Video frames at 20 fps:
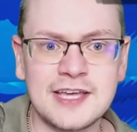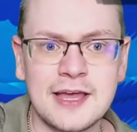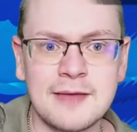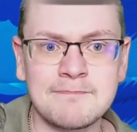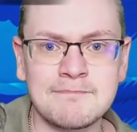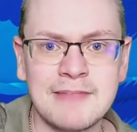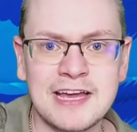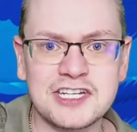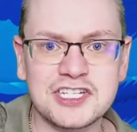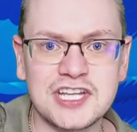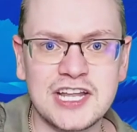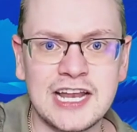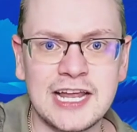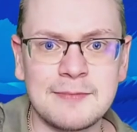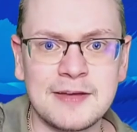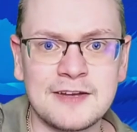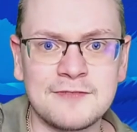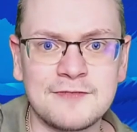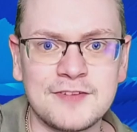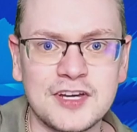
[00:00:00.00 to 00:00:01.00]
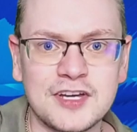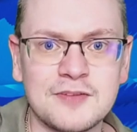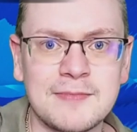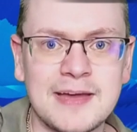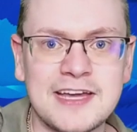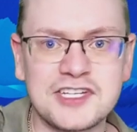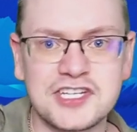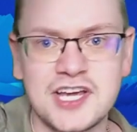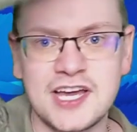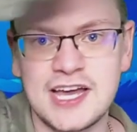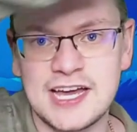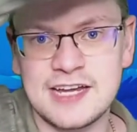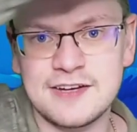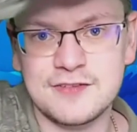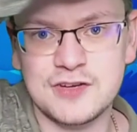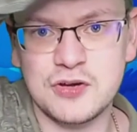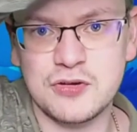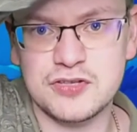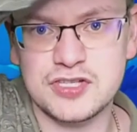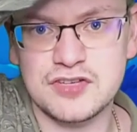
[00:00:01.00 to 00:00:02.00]
Smash the like button for good measure. And
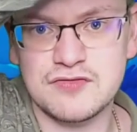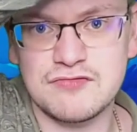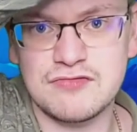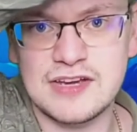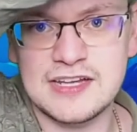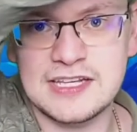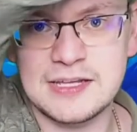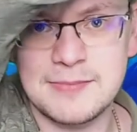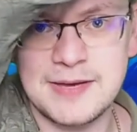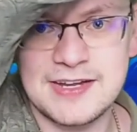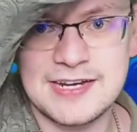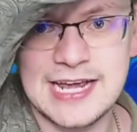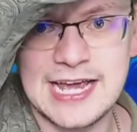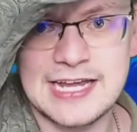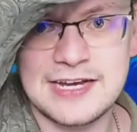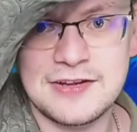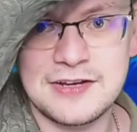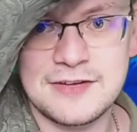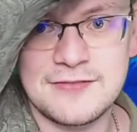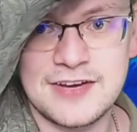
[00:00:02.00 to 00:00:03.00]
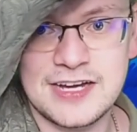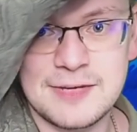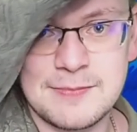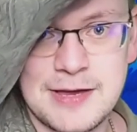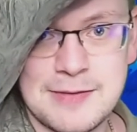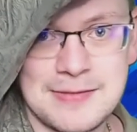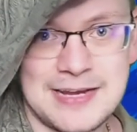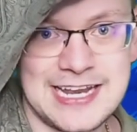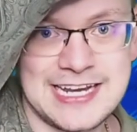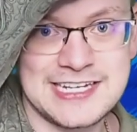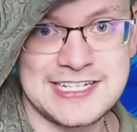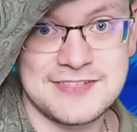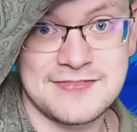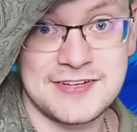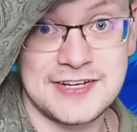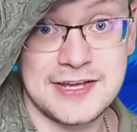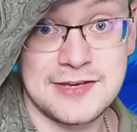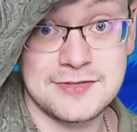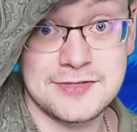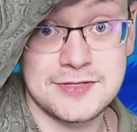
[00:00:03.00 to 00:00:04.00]
of course, ring the bell to get notified about my latest
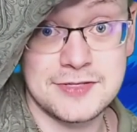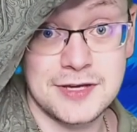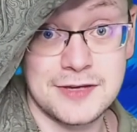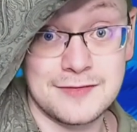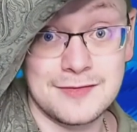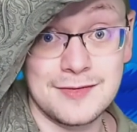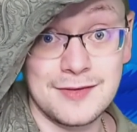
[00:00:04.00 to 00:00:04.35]
videos.